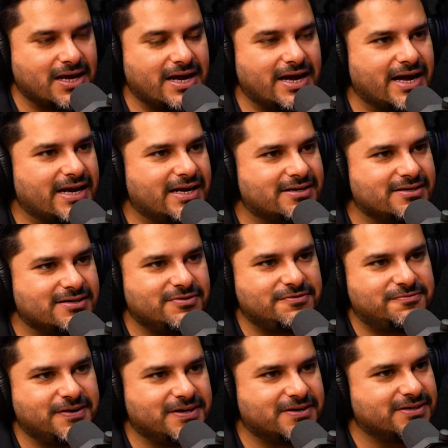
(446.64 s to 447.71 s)
And we
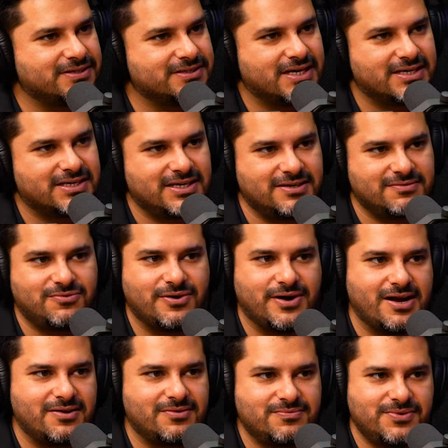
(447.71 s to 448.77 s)
figured that
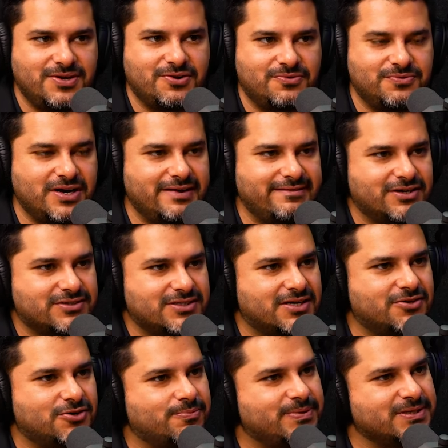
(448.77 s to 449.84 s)
while, you know, we're living on the
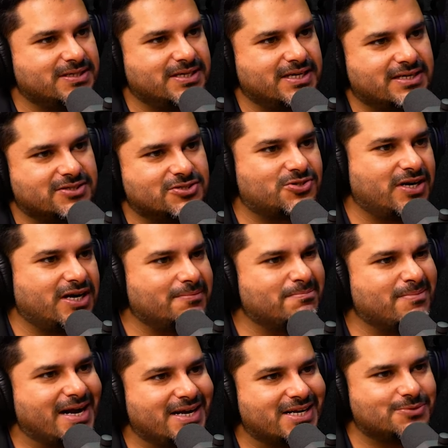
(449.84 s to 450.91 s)
100 rupees a day constraint,
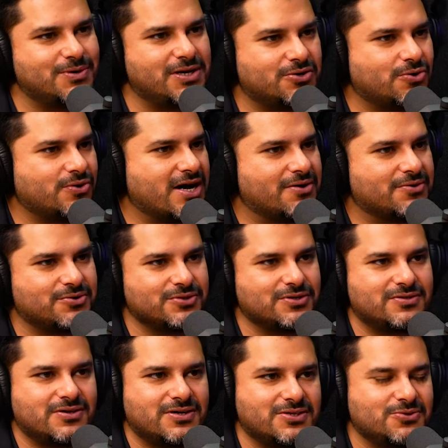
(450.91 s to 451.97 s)
might as well go down to the
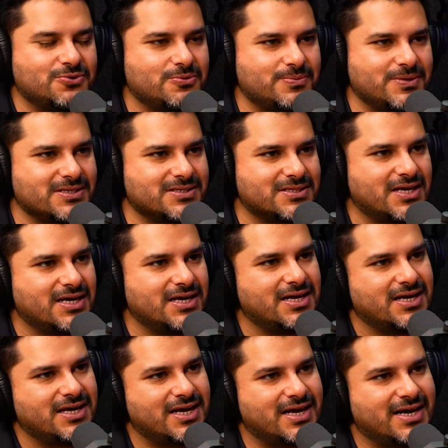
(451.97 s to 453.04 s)
32 rupees
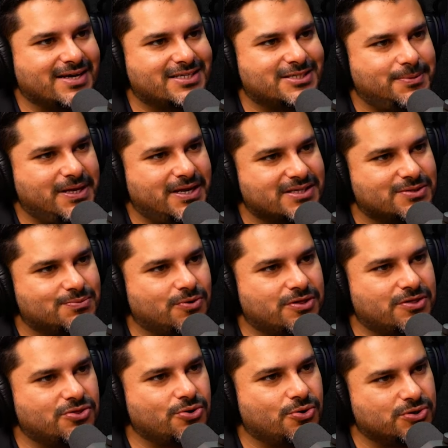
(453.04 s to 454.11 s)
and experience
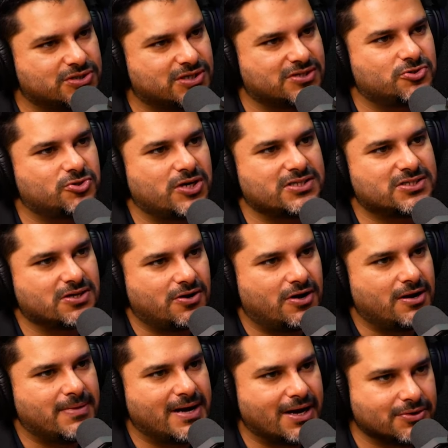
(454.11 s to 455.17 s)
what those constraints are
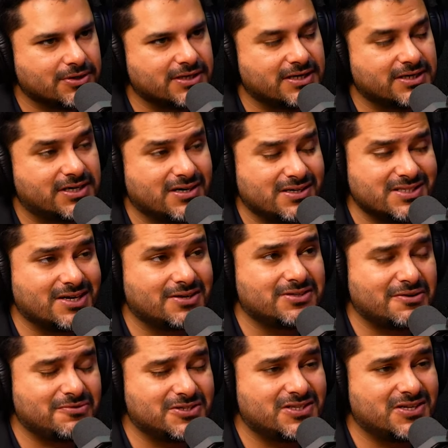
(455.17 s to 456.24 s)
all about. And turns out
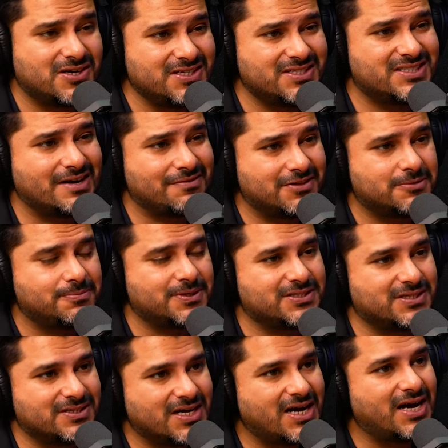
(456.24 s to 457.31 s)
that was 37th
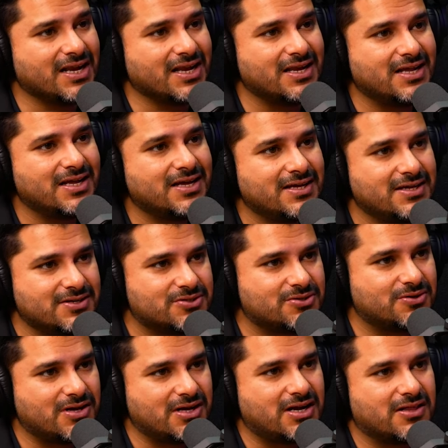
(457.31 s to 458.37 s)
percentile.
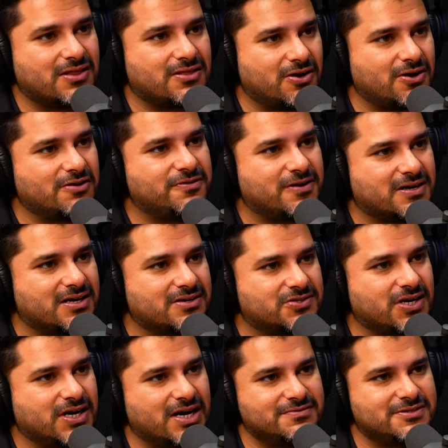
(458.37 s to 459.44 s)
So a third of our
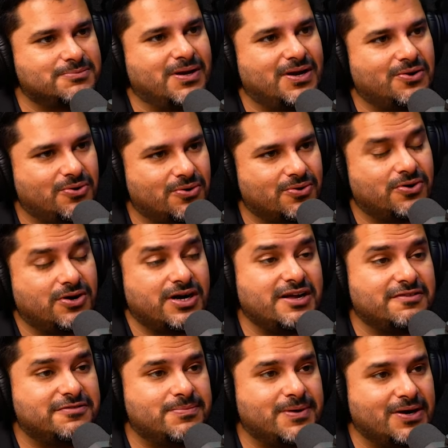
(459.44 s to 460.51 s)
country lives below or
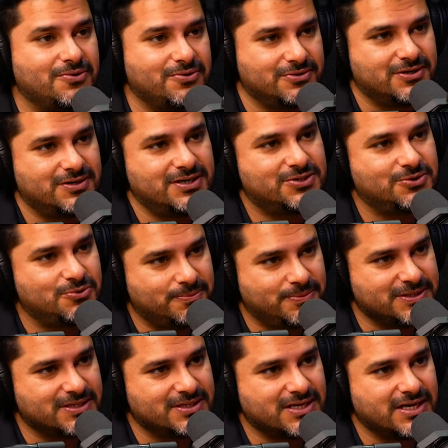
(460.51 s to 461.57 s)
lived below 32
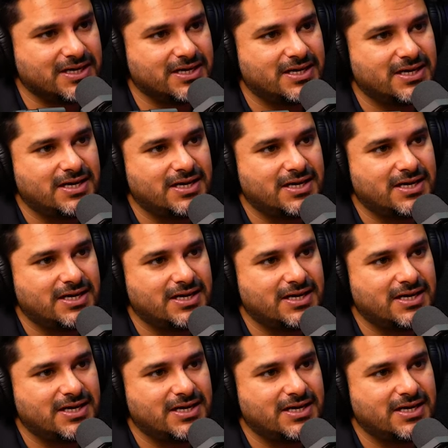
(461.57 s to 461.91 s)
rupees a day.